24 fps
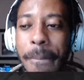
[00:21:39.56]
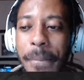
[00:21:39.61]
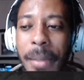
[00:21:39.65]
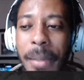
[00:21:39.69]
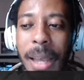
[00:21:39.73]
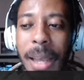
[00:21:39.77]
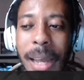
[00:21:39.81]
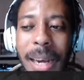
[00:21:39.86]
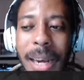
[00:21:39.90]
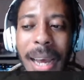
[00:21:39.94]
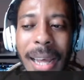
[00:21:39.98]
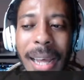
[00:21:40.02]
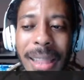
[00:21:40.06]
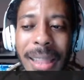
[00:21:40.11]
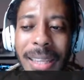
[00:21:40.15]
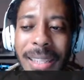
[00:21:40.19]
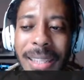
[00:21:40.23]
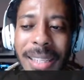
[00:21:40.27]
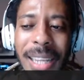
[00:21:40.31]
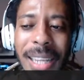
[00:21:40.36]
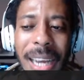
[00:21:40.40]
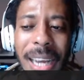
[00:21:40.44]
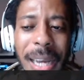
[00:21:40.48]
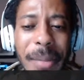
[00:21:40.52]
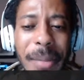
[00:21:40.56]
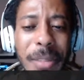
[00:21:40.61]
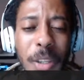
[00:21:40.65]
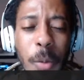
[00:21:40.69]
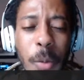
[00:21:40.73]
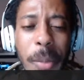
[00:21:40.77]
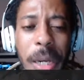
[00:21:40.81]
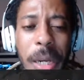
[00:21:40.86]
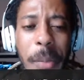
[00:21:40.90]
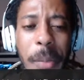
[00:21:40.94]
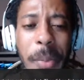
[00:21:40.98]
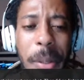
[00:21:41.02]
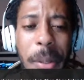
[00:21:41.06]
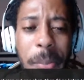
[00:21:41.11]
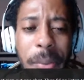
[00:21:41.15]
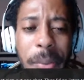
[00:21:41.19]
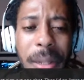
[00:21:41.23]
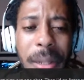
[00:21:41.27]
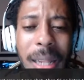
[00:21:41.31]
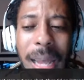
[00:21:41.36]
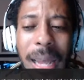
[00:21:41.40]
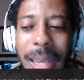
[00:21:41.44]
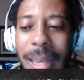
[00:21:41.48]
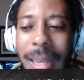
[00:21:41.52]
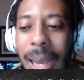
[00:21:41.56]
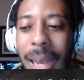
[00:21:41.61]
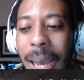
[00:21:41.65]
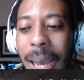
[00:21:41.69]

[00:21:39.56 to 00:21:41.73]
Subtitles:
And at this time, so many people, it